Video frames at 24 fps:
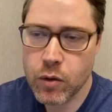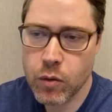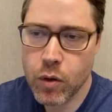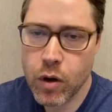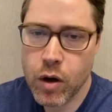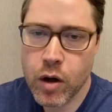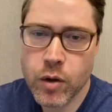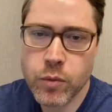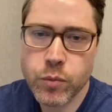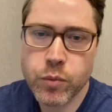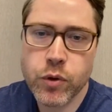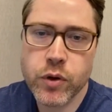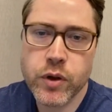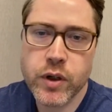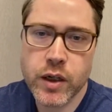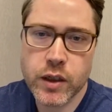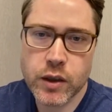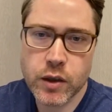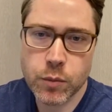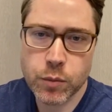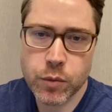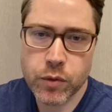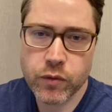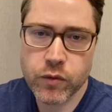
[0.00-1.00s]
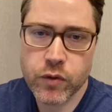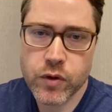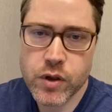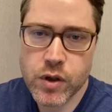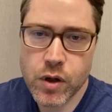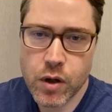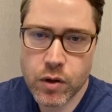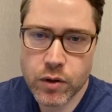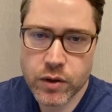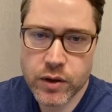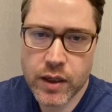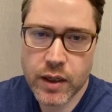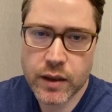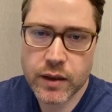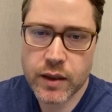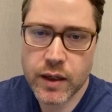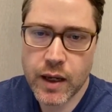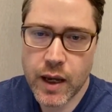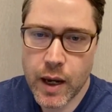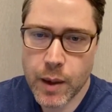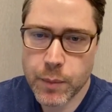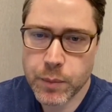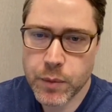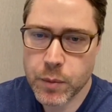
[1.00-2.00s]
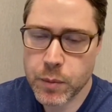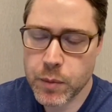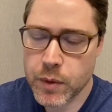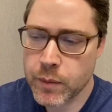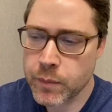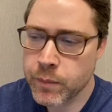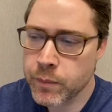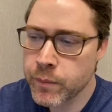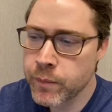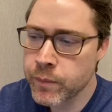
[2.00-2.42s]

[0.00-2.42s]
unpredictable results at the abdomen.